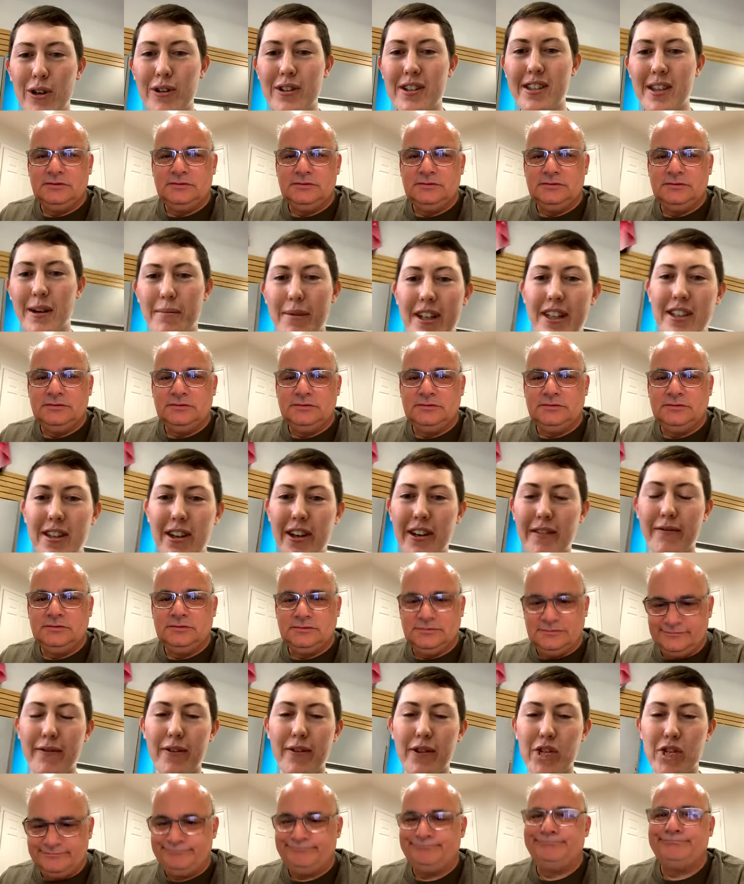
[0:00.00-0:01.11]
Speaker 1: Somebody's looking
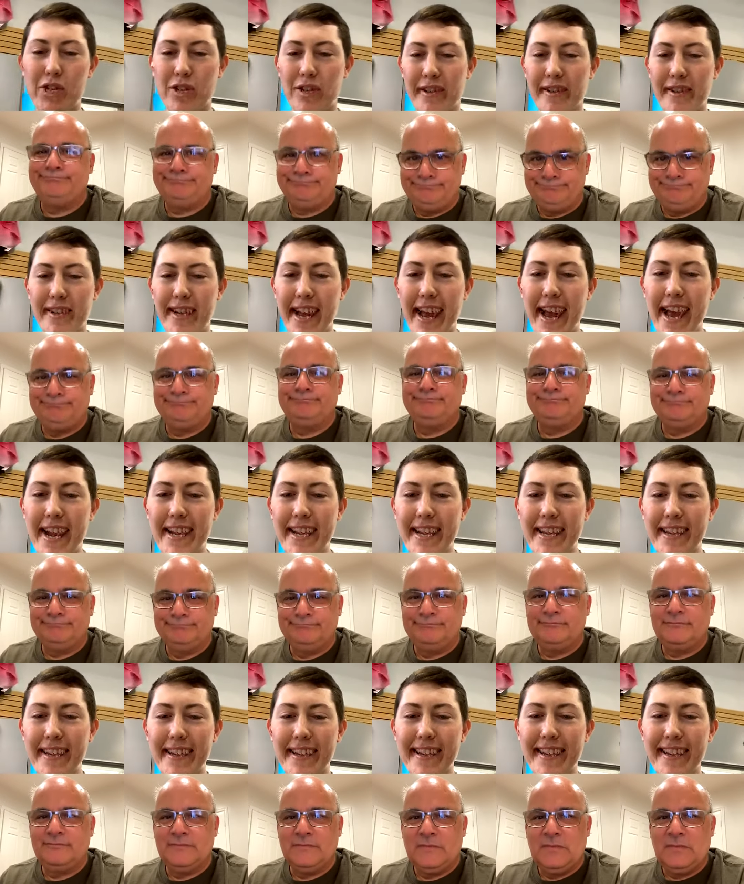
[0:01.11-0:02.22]
for a sugar daddy.
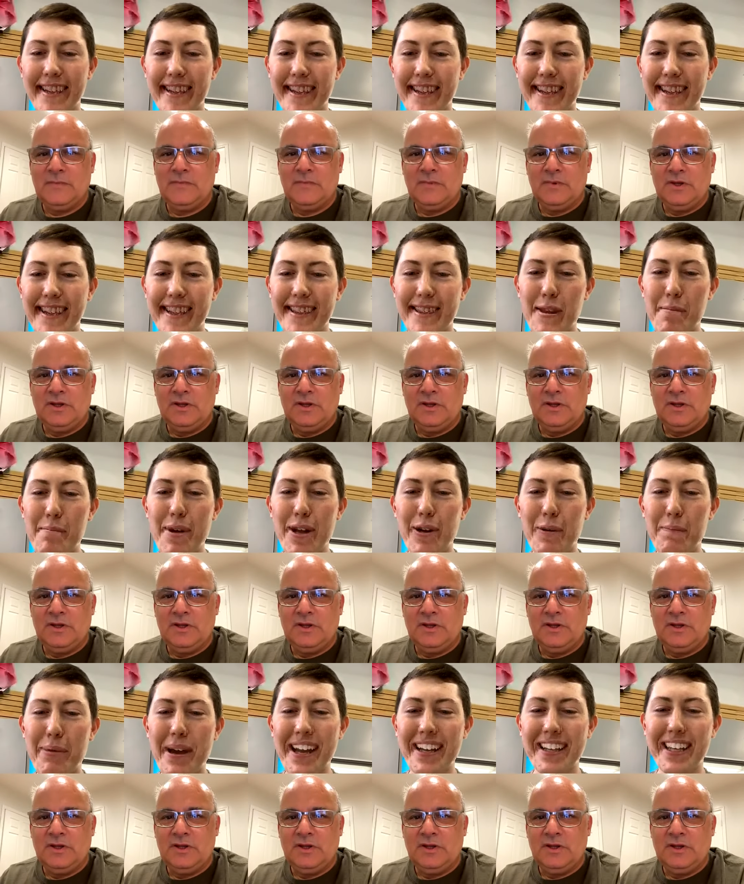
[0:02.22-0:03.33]
The middle
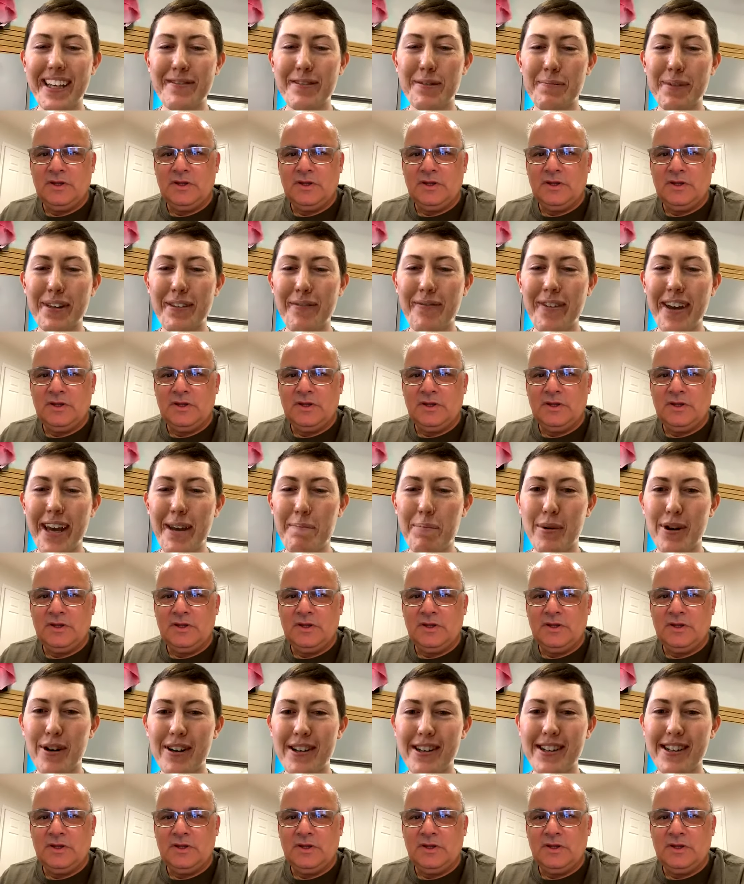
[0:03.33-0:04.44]
pen gives me the
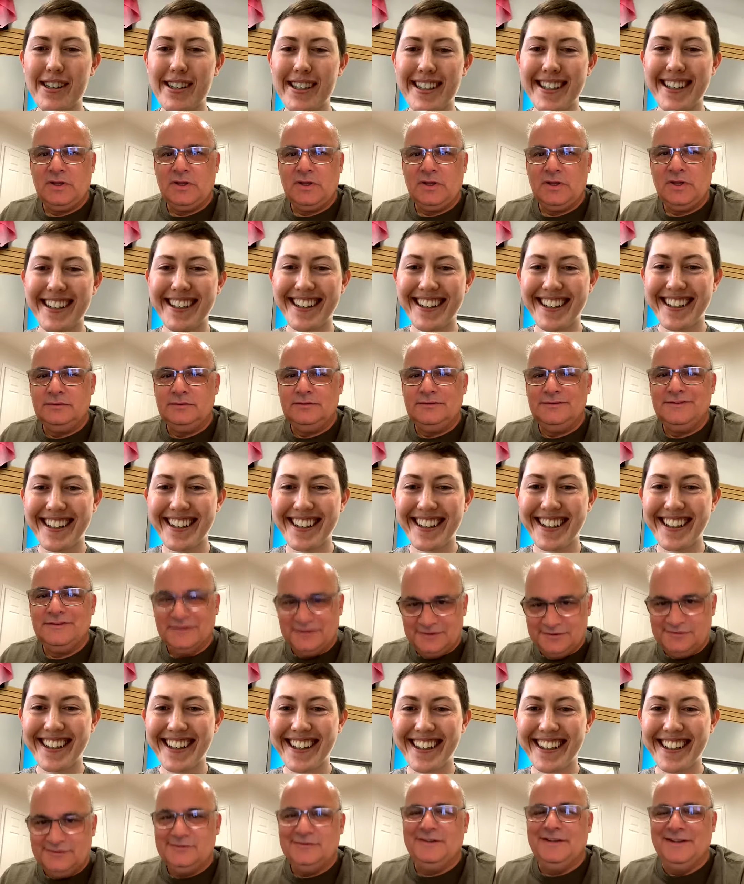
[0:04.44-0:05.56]
vapors.
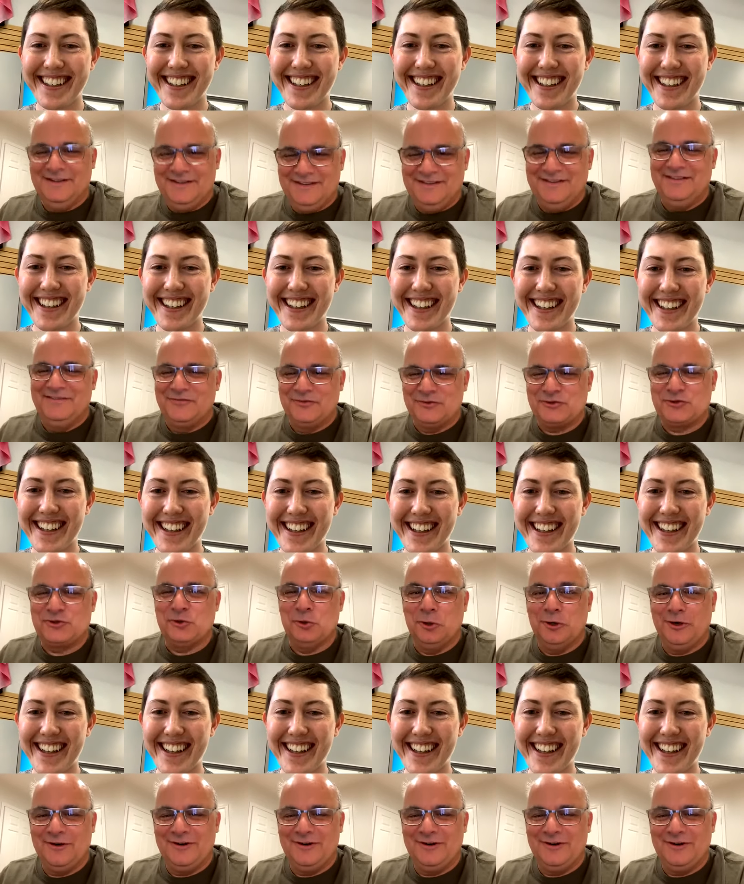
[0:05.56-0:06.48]
Speaker 2: For sure.